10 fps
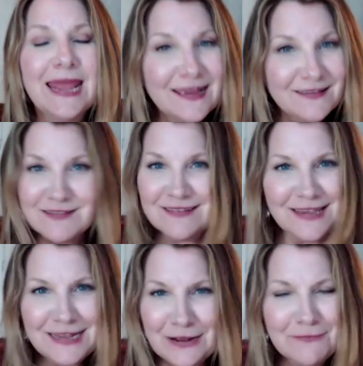And,
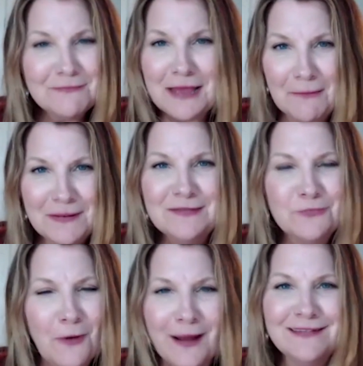you know,
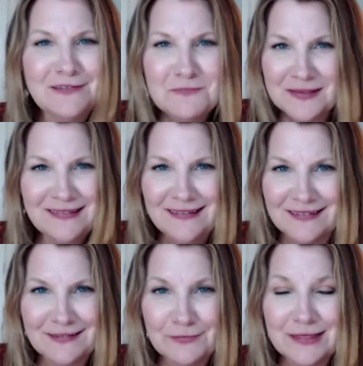companies want to do
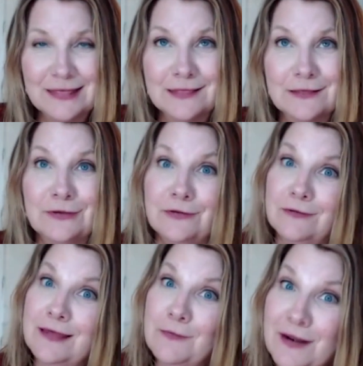business with
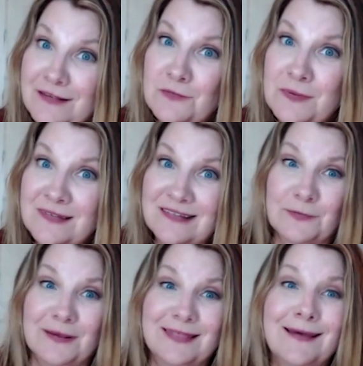who they want to do
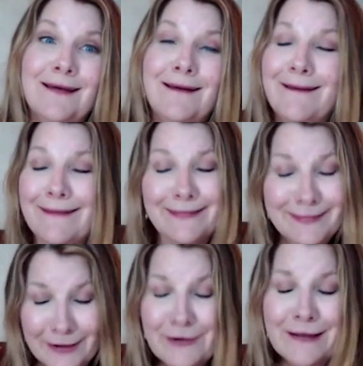business with
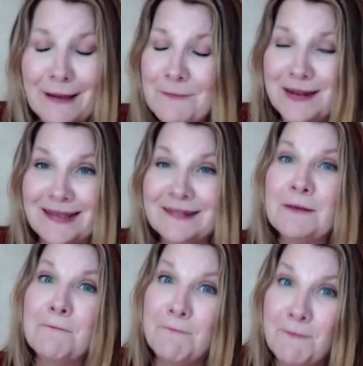there are
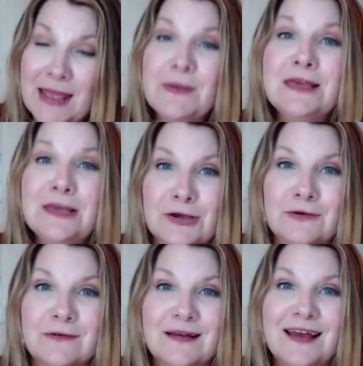companies, maybe
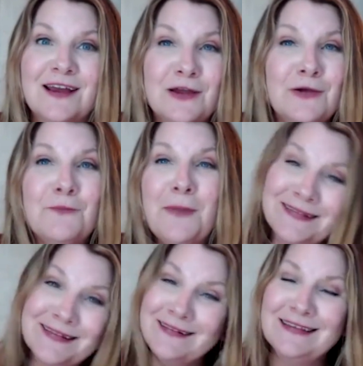you, who
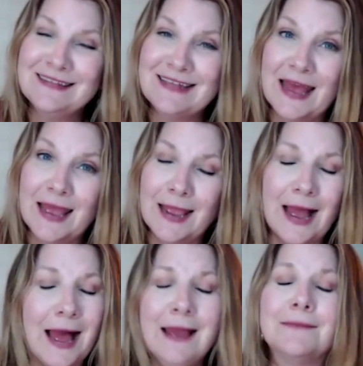basically
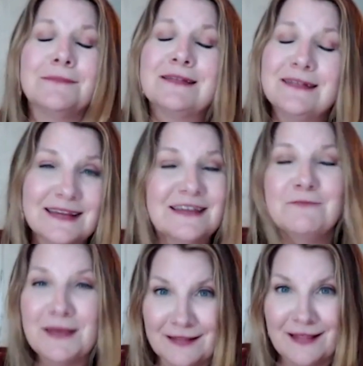say, I am sick
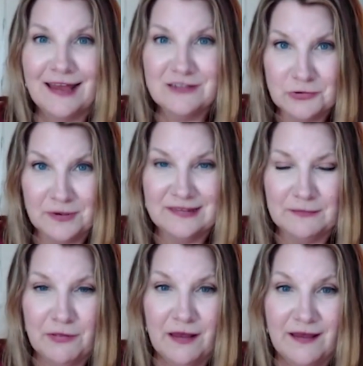of being the last choice
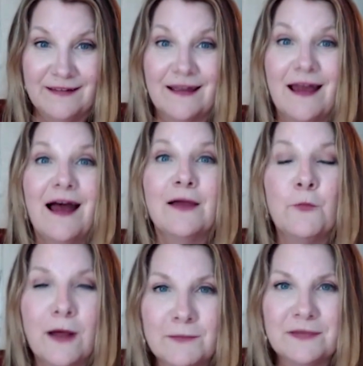supplier. I
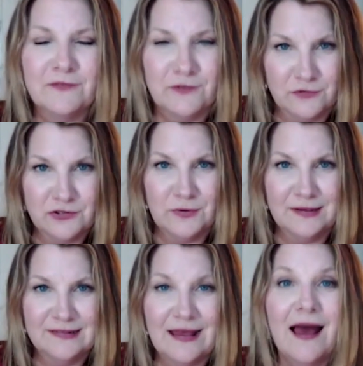want to be the first mm.
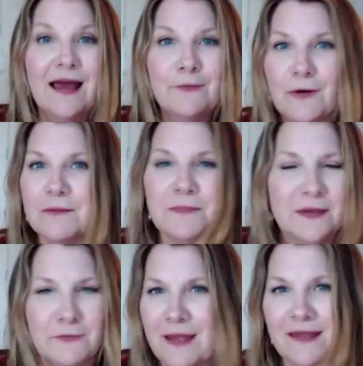choice. I want to
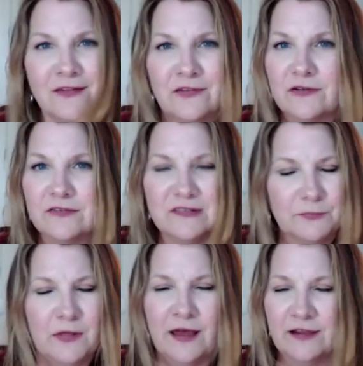be a regular
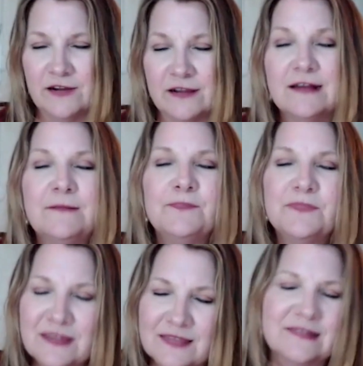supplier
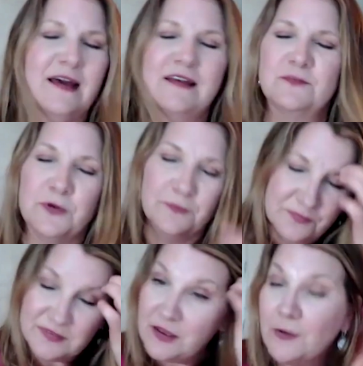to this customer.
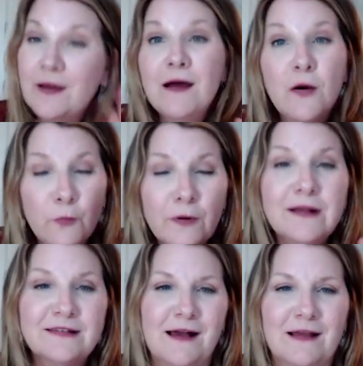So we're
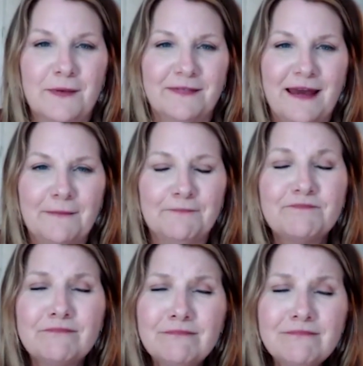going to talk about that.
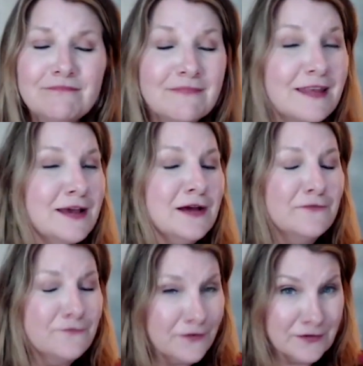
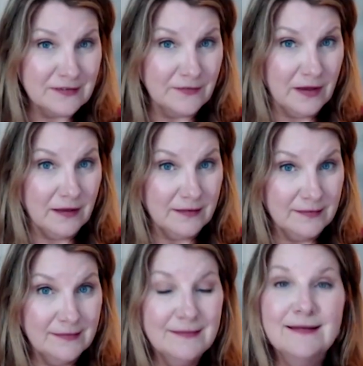First of
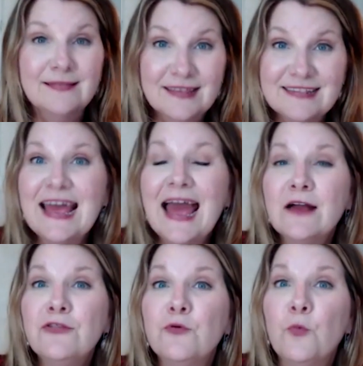all, let's
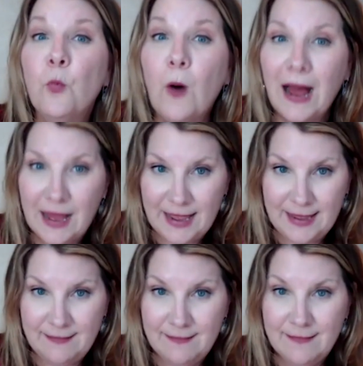tackle the why.